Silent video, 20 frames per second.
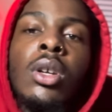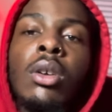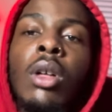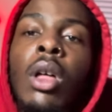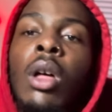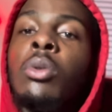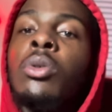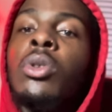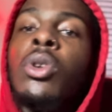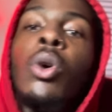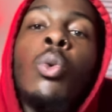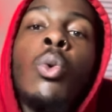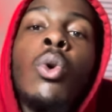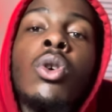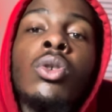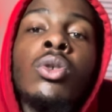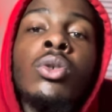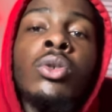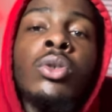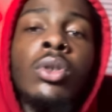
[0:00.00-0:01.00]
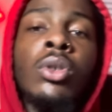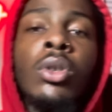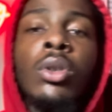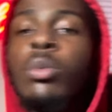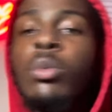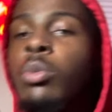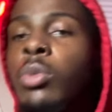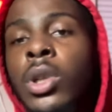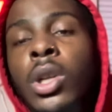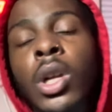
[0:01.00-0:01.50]
Like with no water.
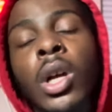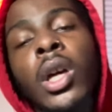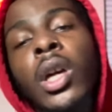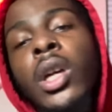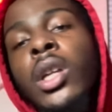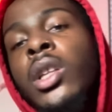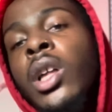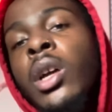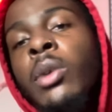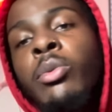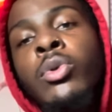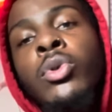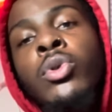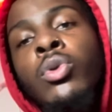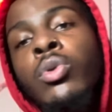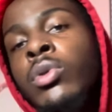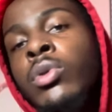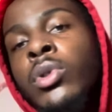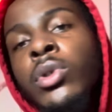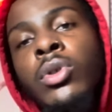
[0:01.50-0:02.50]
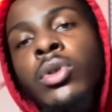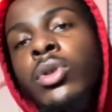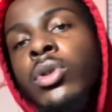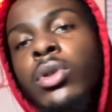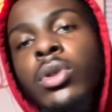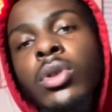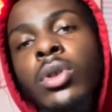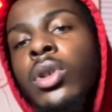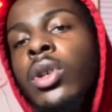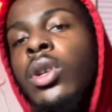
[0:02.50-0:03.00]
But I ain't never doing
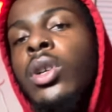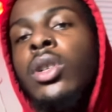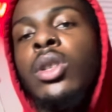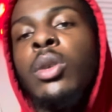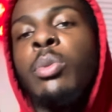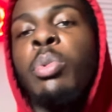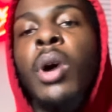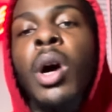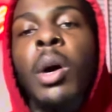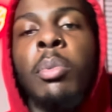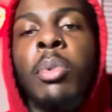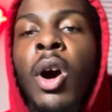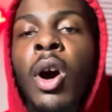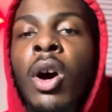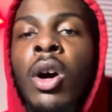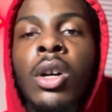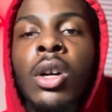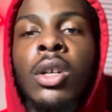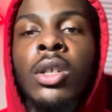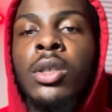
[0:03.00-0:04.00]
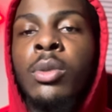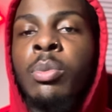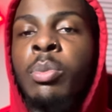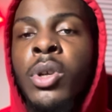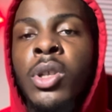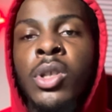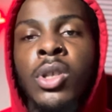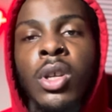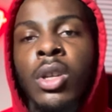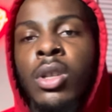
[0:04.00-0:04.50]
the Popeyes
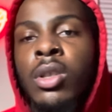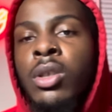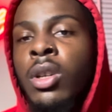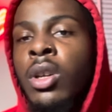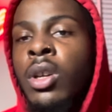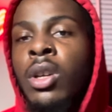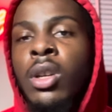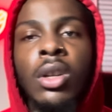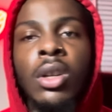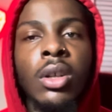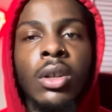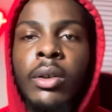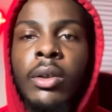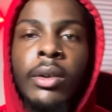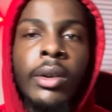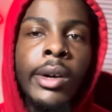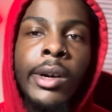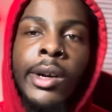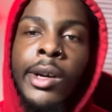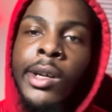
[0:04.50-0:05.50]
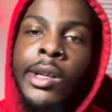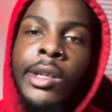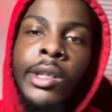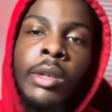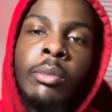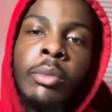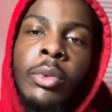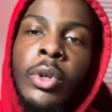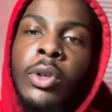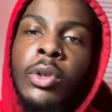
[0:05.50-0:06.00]
biscuits again. I
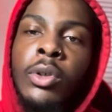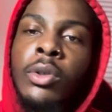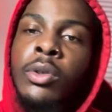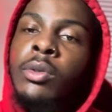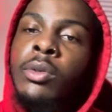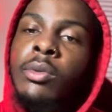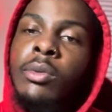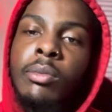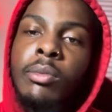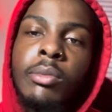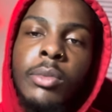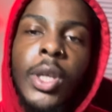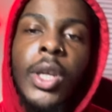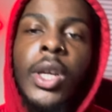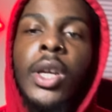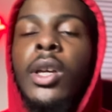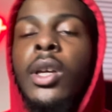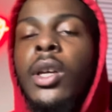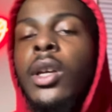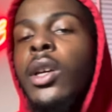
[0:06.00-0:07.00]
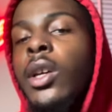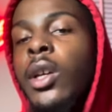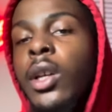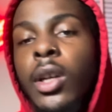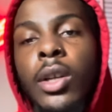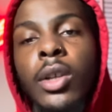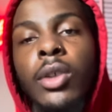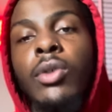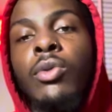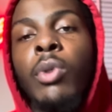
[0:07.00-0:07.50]
don't care.
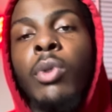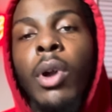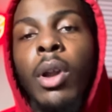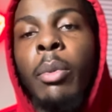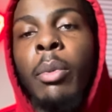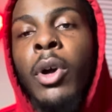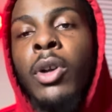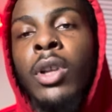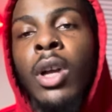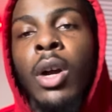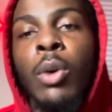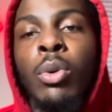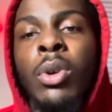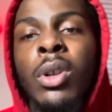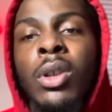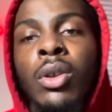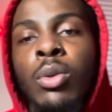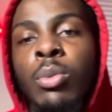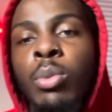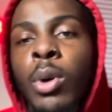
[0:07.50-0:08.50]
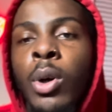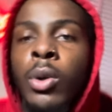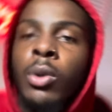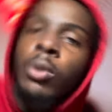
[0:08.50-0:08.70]
You right about that one, little bro.